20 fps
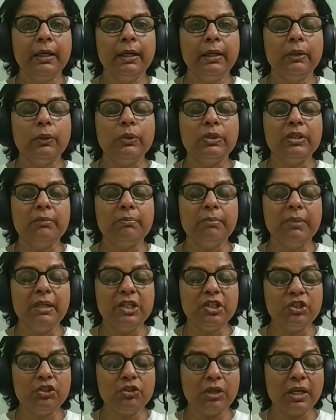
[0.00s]
those in
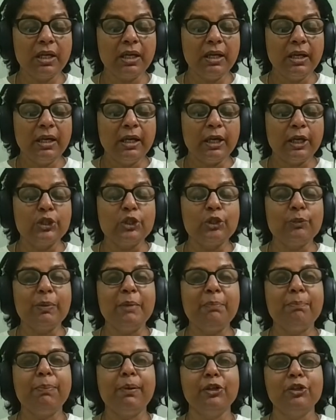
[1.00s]
ministry is to be
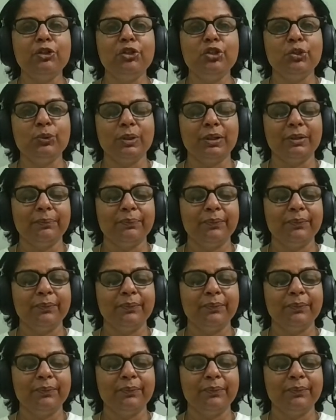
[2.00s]
punctual